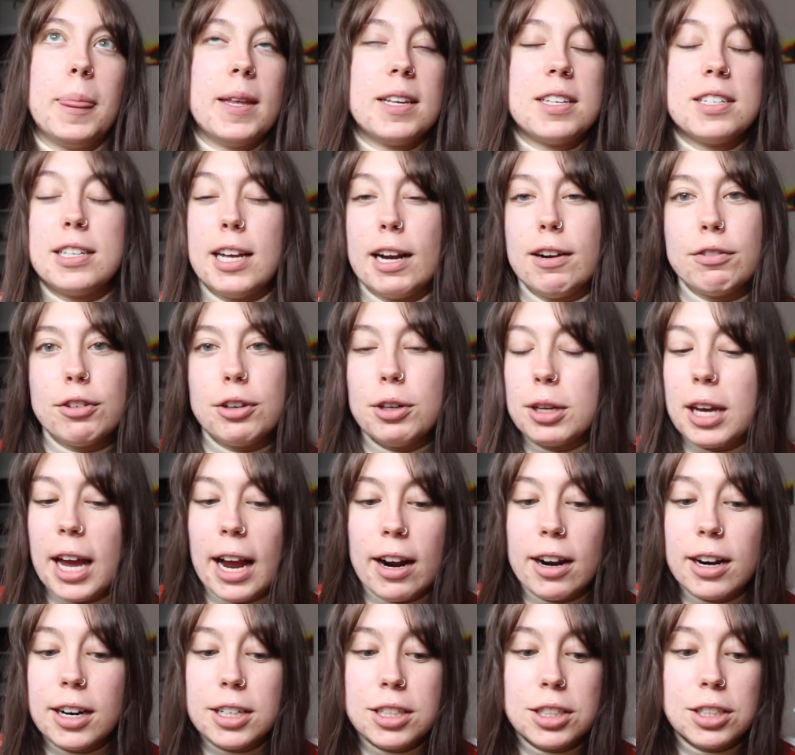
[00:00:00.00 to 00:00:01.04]
several
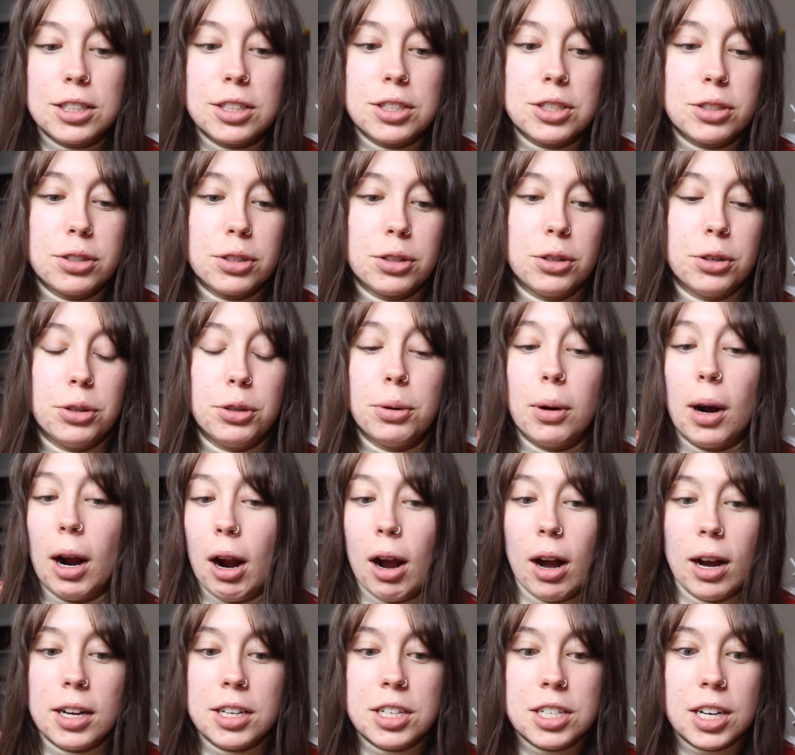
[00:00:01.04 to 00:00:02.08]
characters who
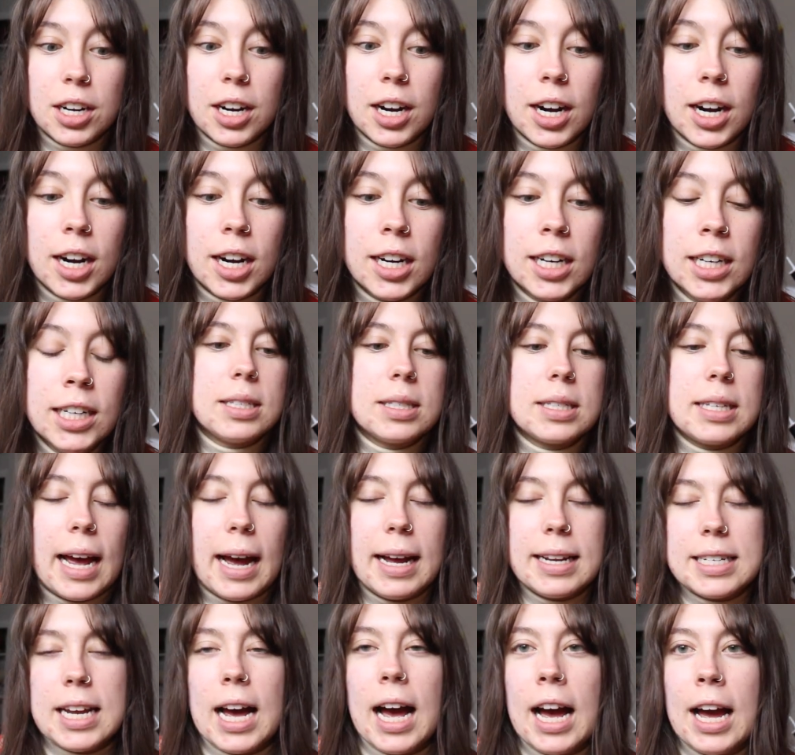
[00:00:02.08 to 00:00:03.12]
are on to her.
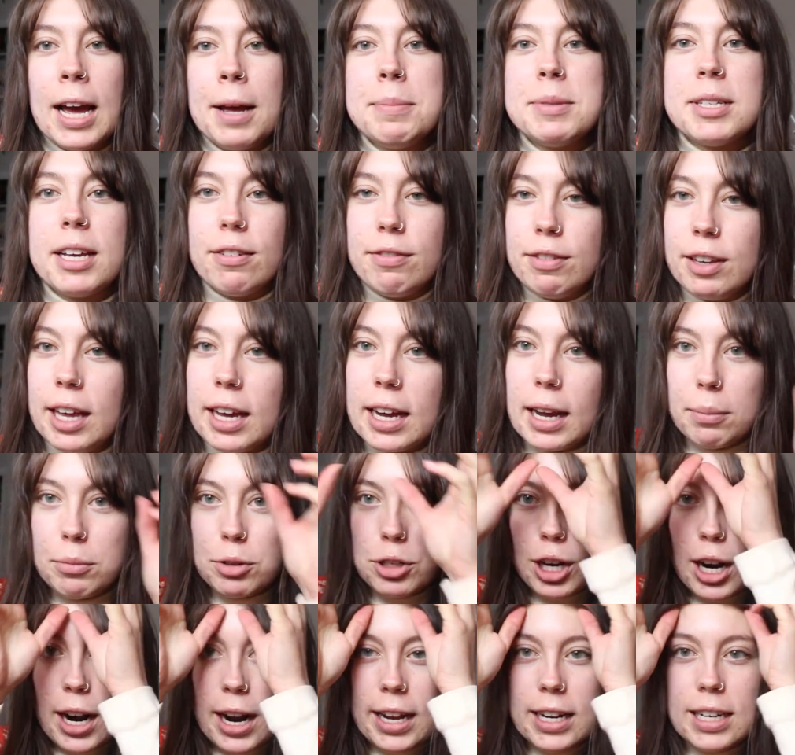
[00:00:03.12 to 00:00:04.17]
At times I feel like I'm
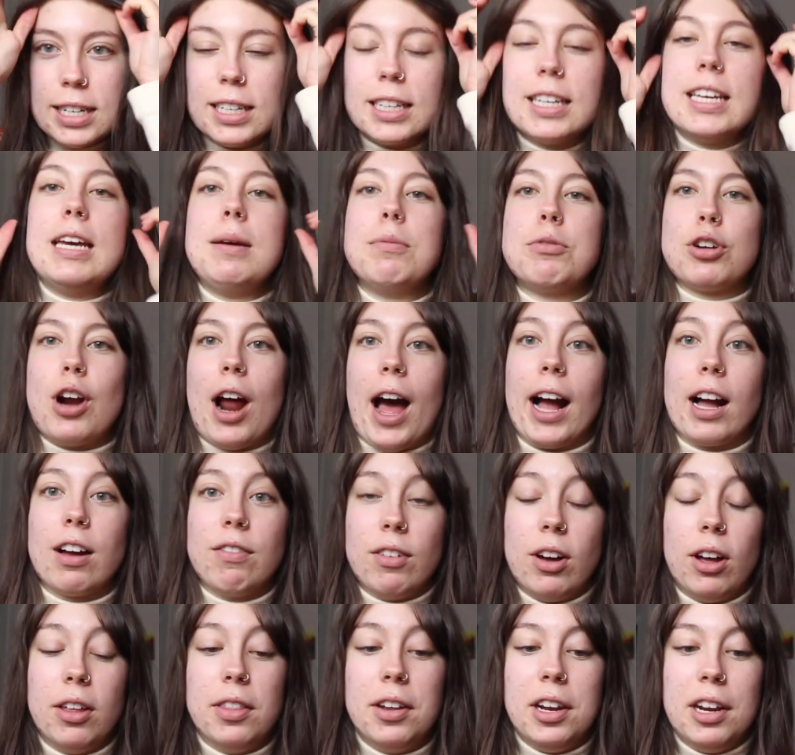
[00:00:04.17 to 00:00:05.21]
trying to keep track
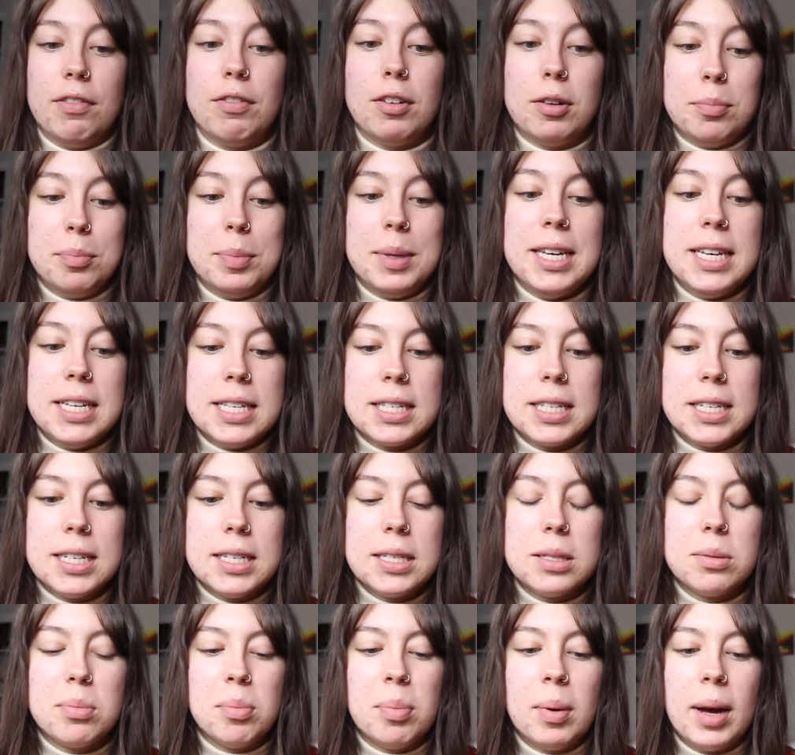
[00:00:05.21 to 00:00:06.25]
of all the different
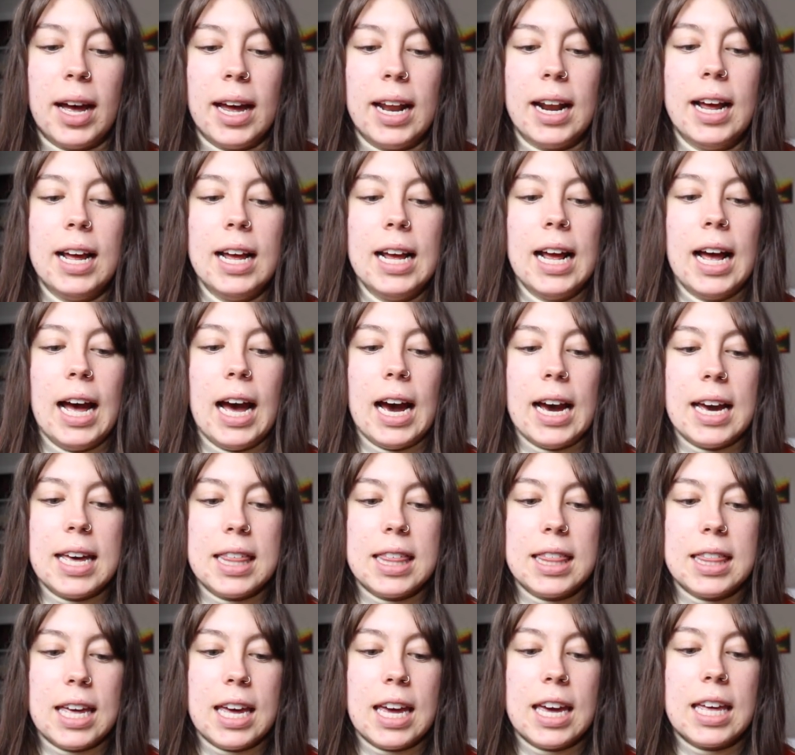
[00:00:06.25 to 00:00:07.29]
pieces, but I
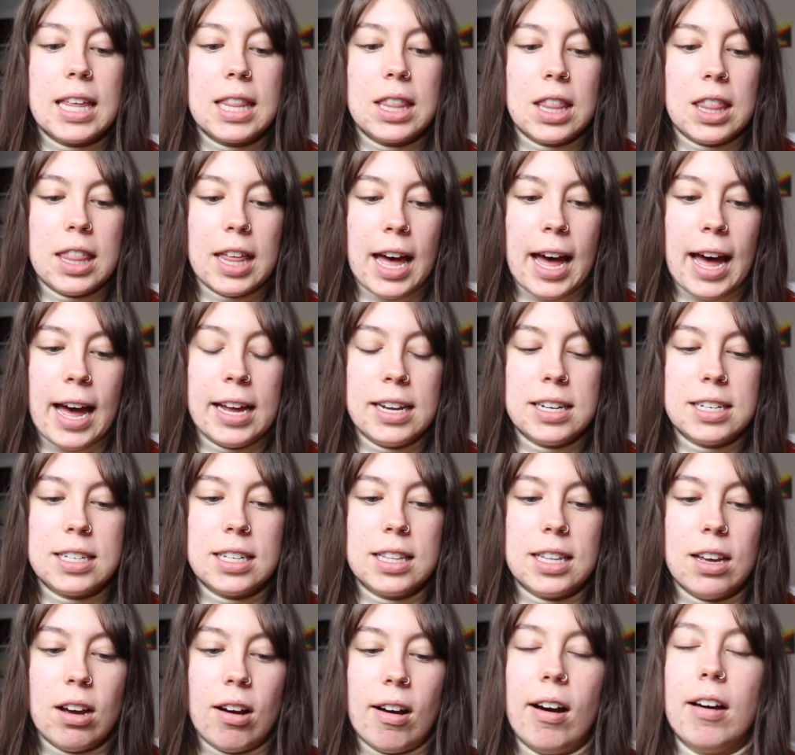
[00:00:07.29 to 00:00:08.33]
think that
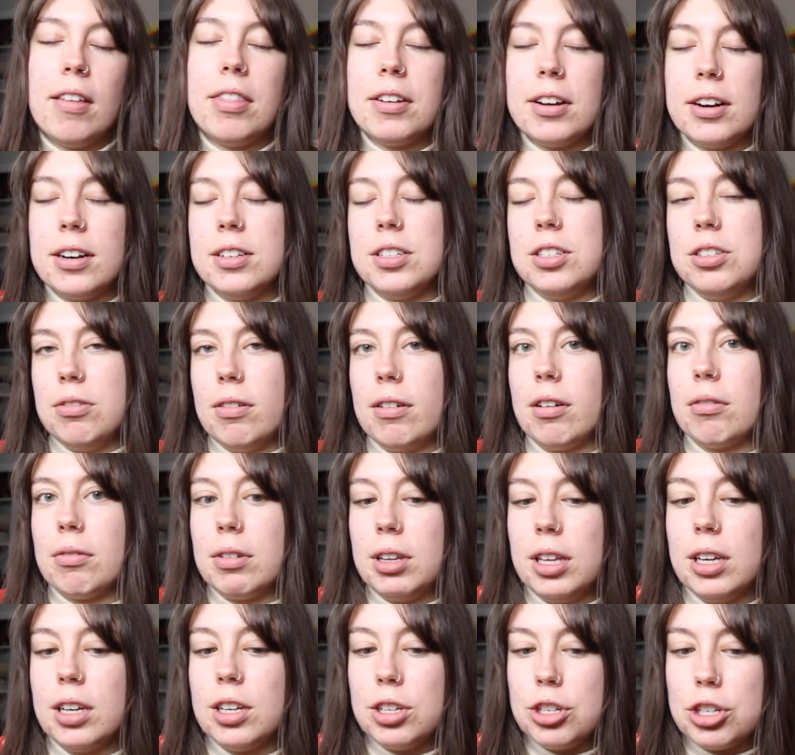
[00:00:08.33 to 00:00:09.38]
the author is doing a
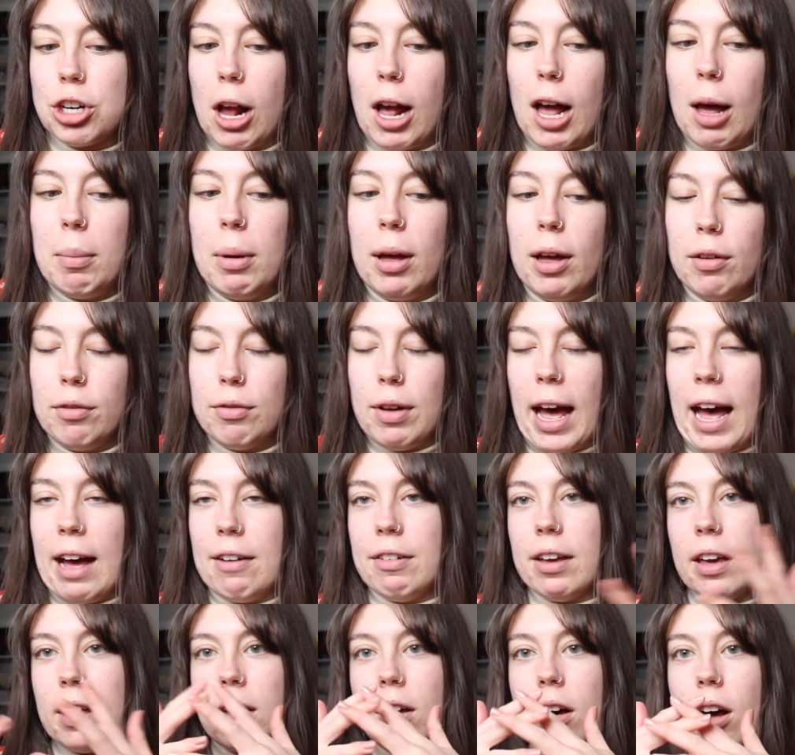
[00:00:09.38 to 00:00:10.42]
really good job of
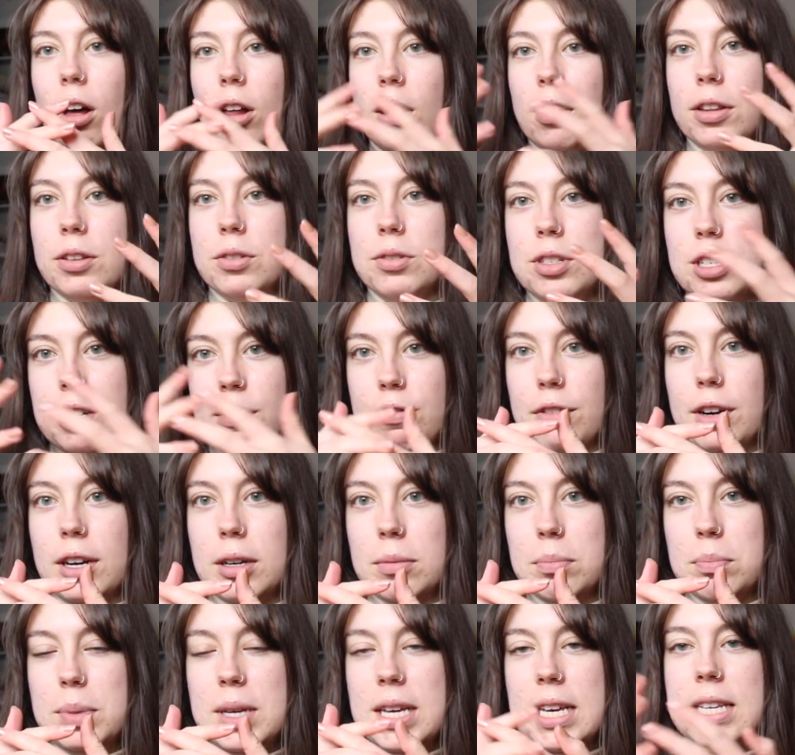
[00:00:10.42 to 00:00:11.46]
having all of those
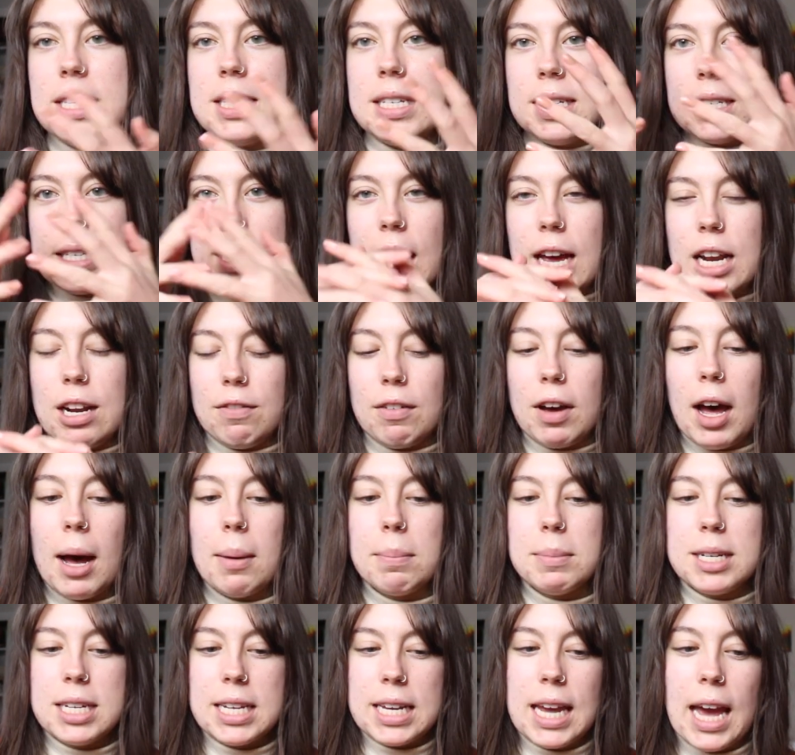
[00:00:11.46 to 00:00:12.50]
different pieces kind of
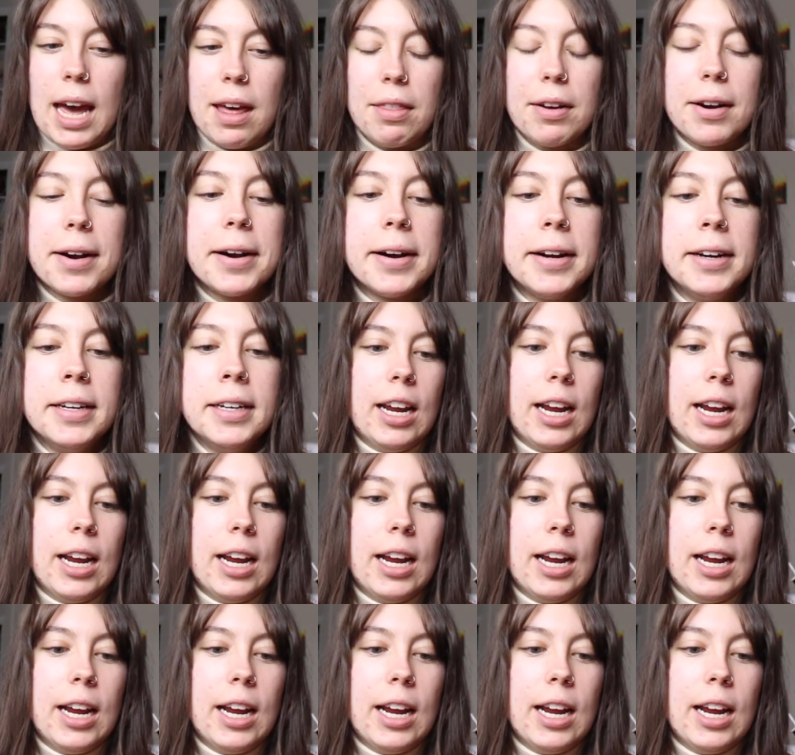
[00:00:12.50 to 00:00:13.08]
come together.